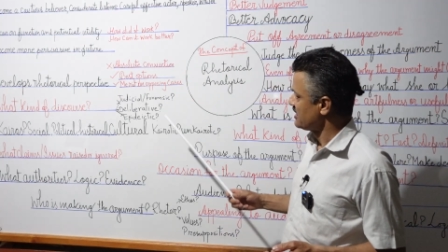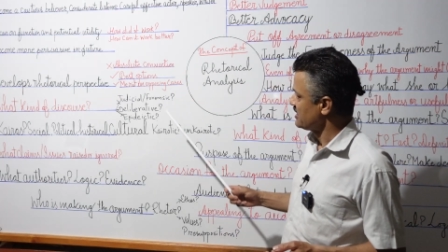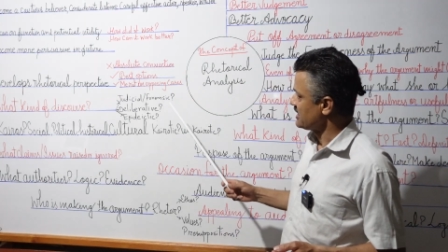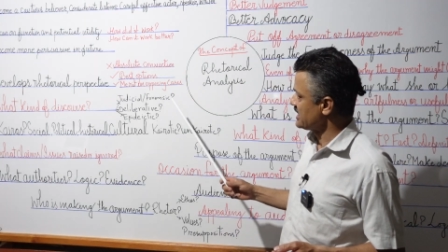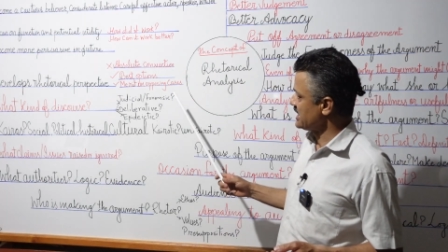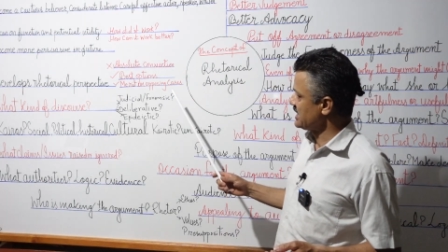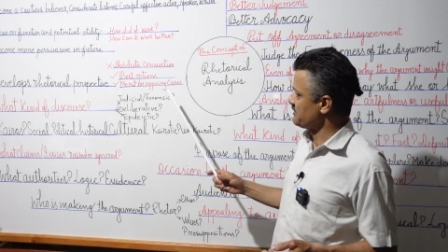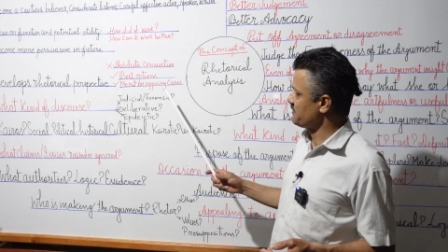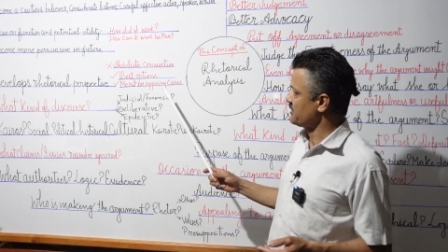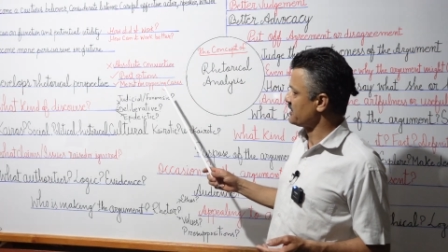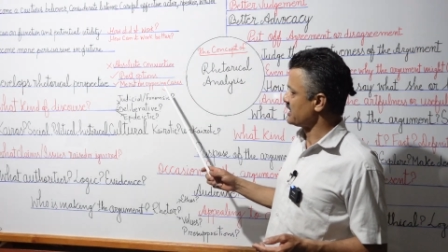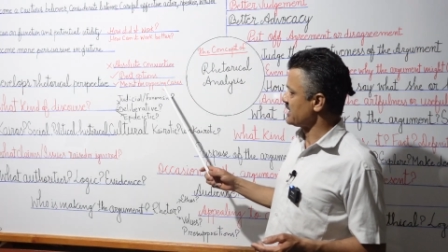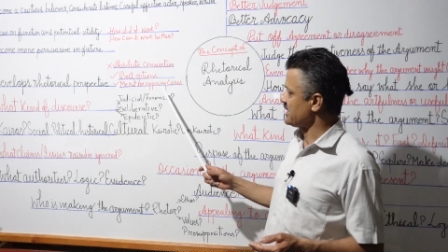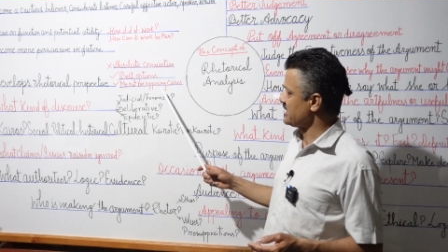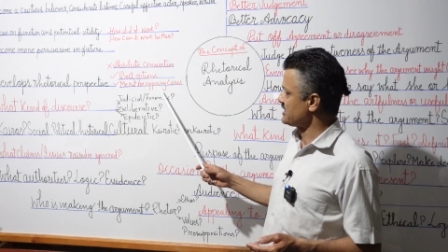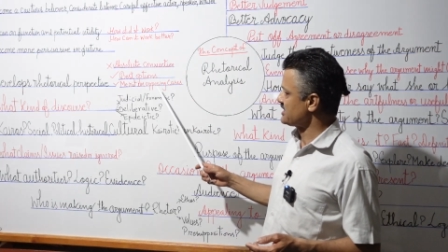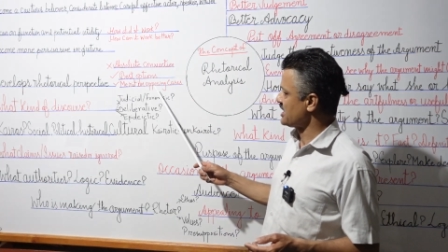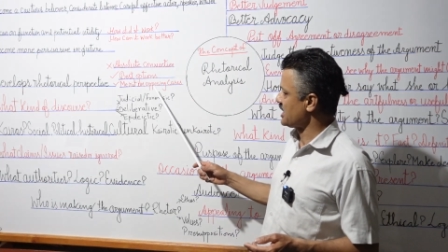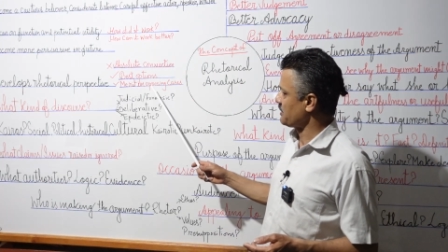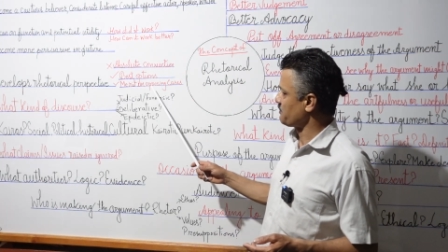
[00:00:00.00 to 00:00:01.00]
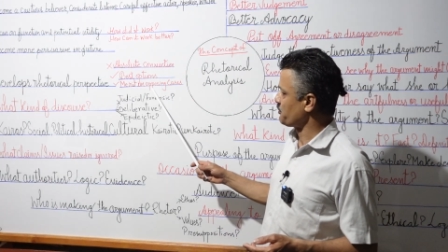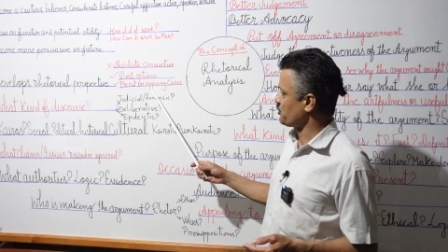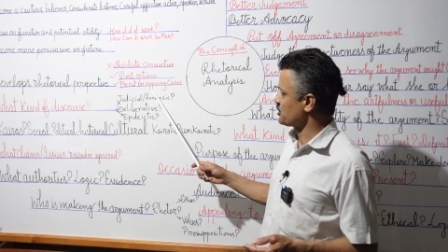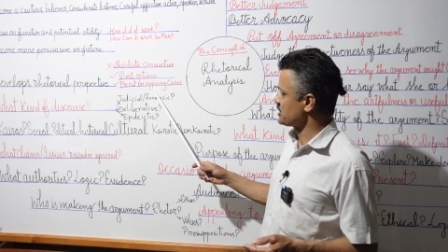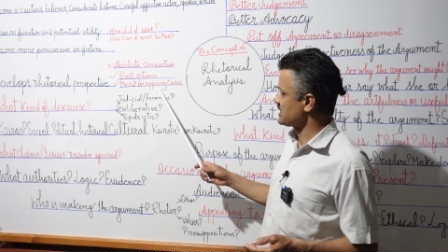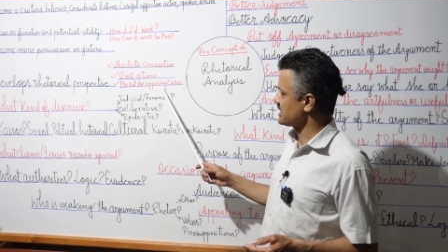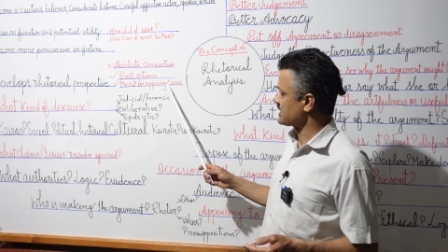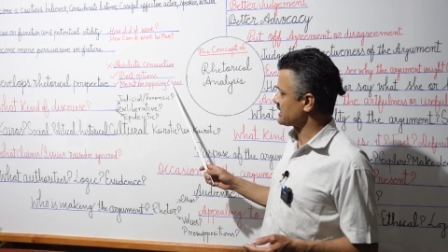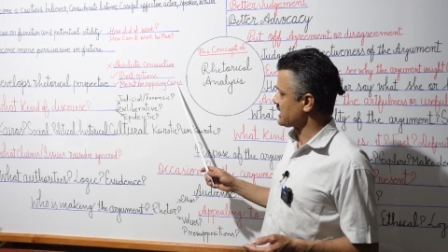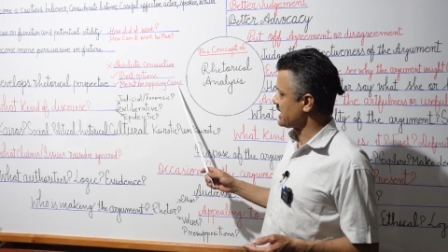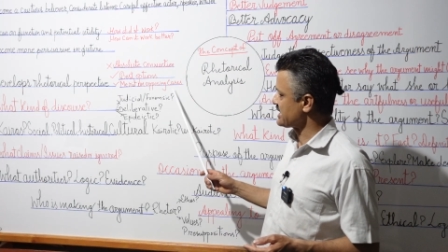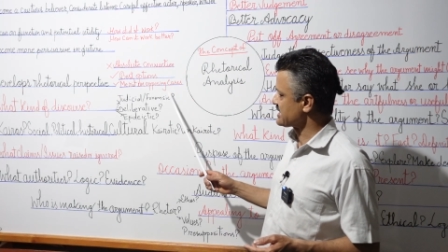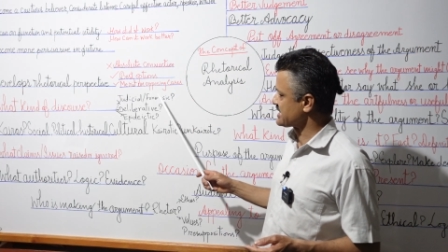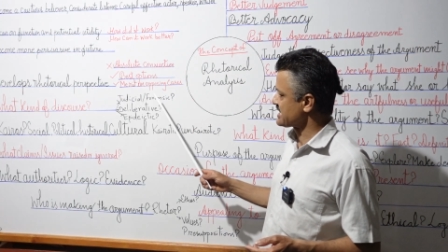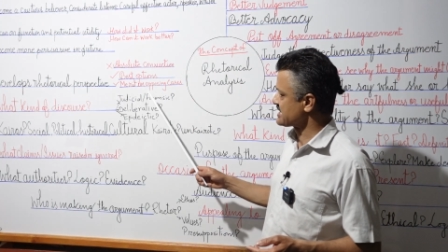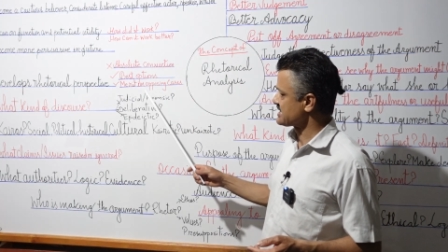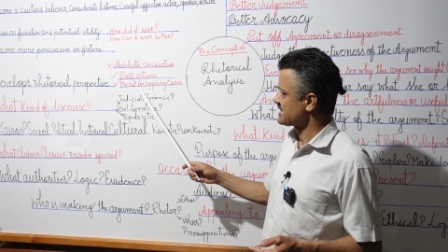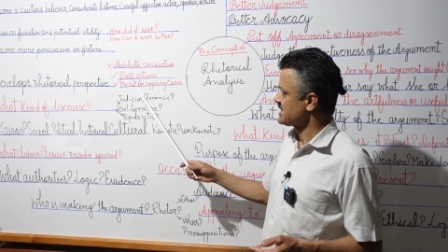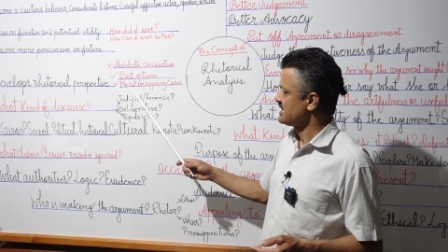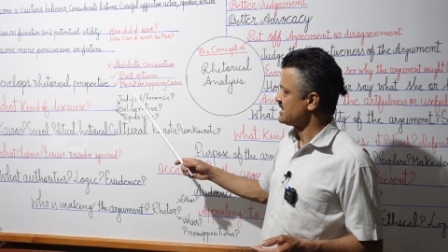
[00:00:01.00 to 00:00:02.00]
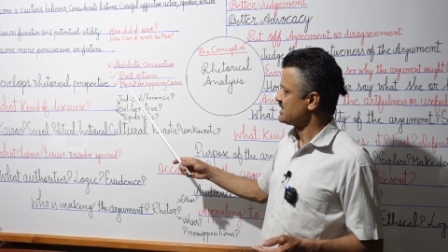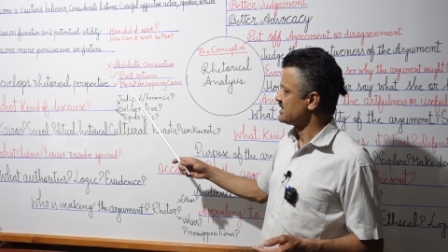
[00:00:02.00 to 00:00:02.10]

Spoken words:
Even in the opposing cases,